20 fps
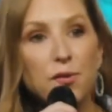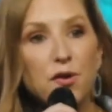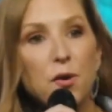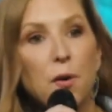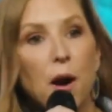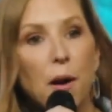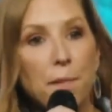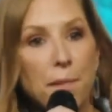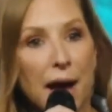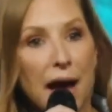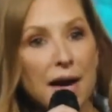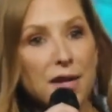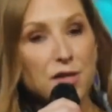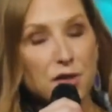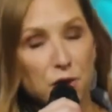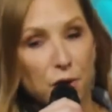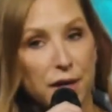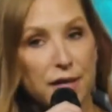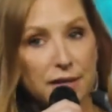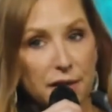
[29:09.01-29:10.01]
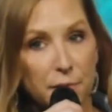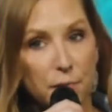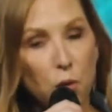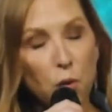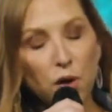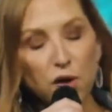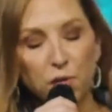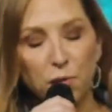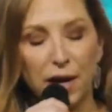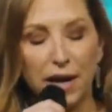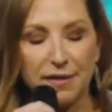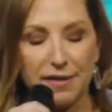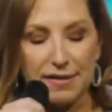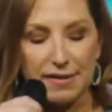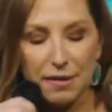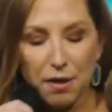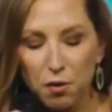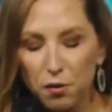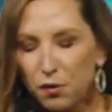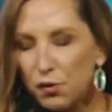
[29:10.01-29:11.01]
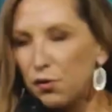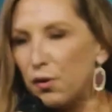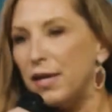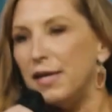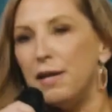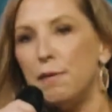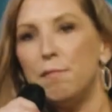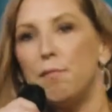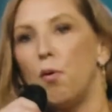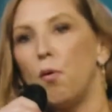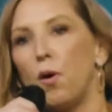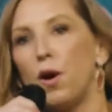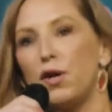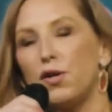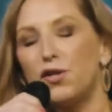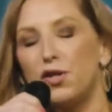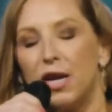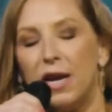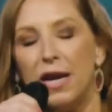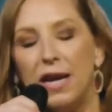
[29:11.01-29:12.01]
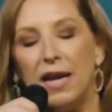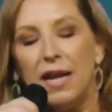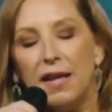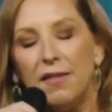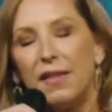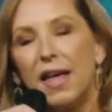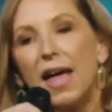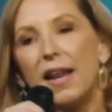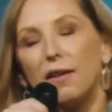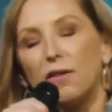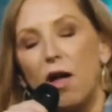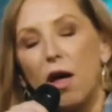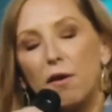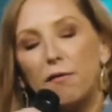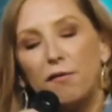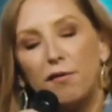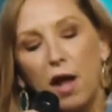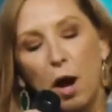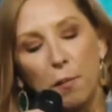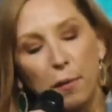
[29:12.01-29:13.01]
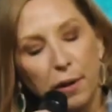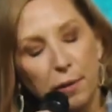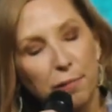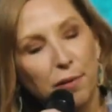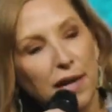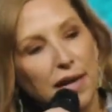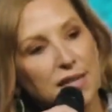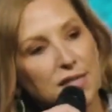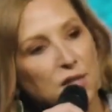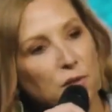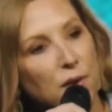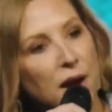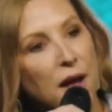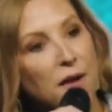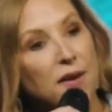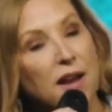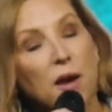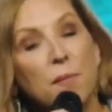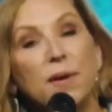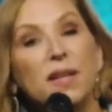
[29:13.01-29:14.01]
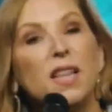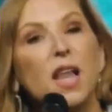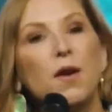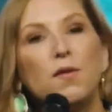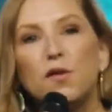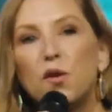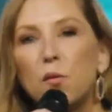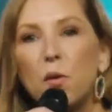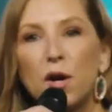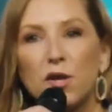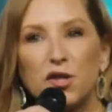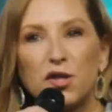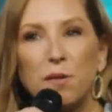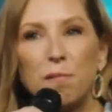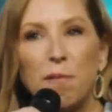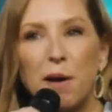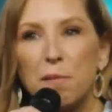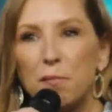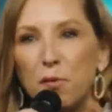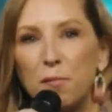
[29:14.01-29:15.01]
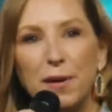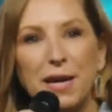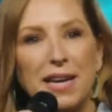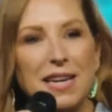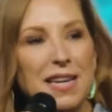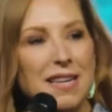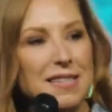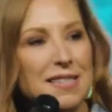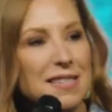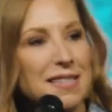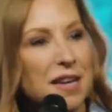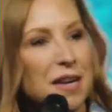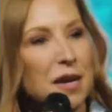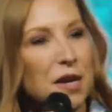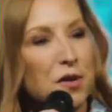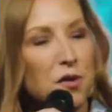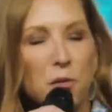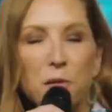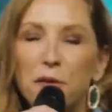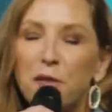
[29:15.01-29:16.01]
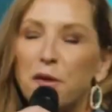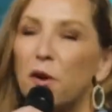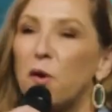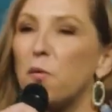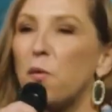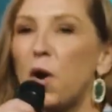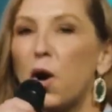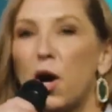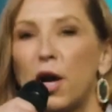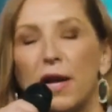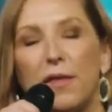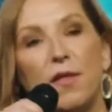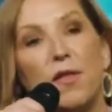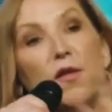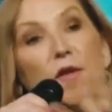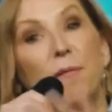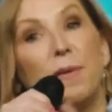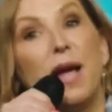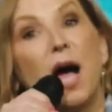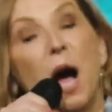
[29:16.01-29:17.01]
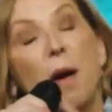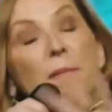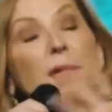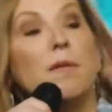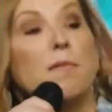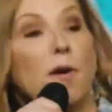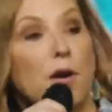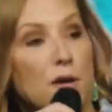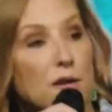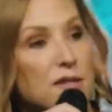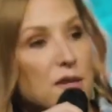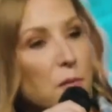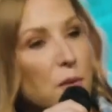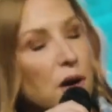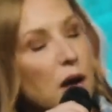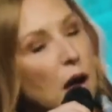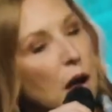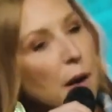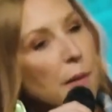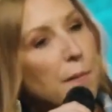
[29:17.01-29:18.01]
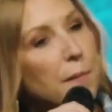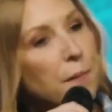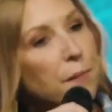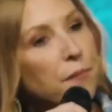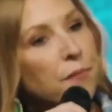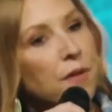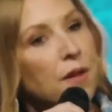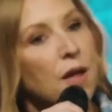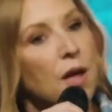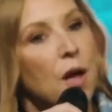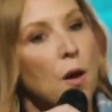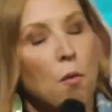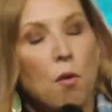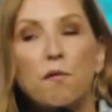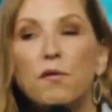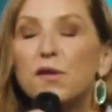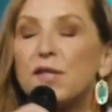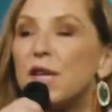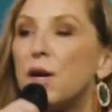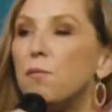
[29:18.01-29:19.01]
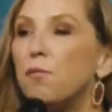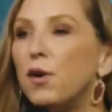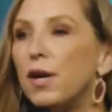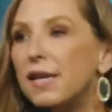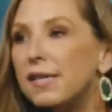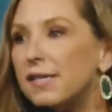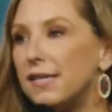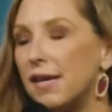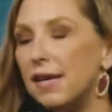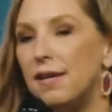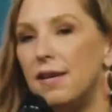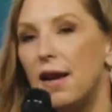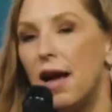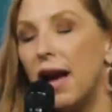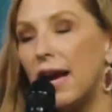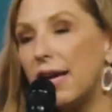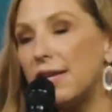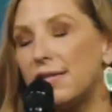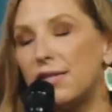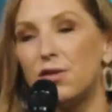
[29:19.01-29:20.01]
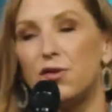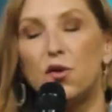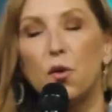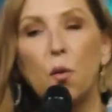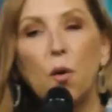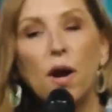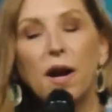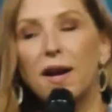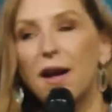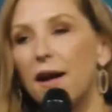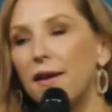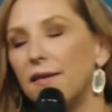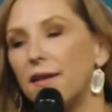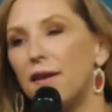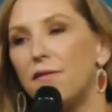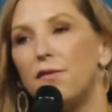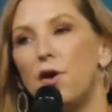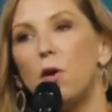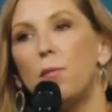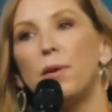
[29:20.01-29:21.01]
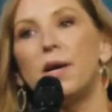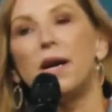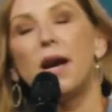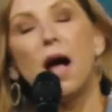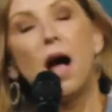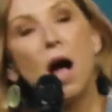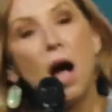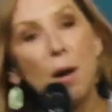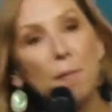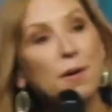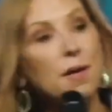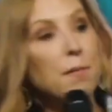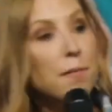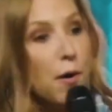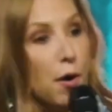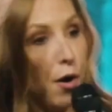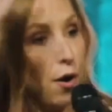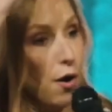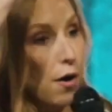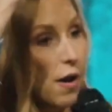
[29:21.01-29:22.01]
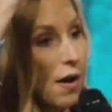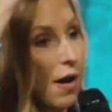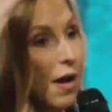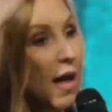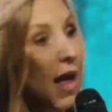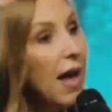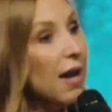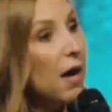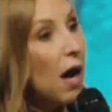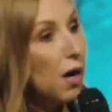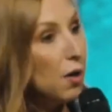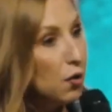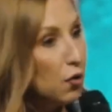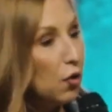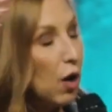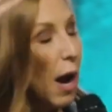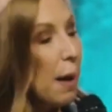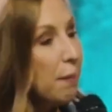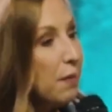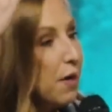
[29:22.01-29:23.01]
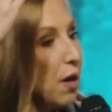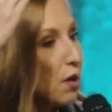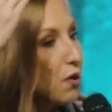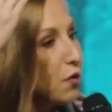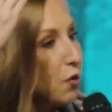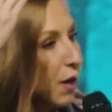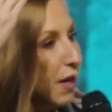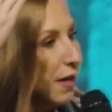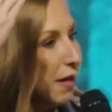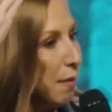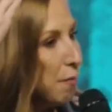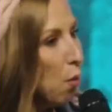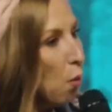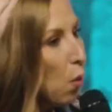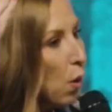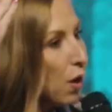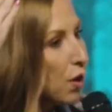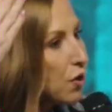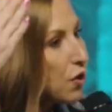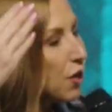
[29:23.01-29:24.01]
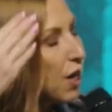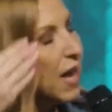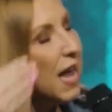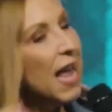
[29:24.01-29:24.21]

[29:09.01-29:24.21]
to our back screened in porch. We had this little screened in porch that had a lot of flowering plants around it, and we loved to watch the bumblebees doing their work, and then there'd be hummingbirds that would come. Well, for some reason, I guess the door had gotten left open, and a hummingbird had gotten trapped in our screened in porch.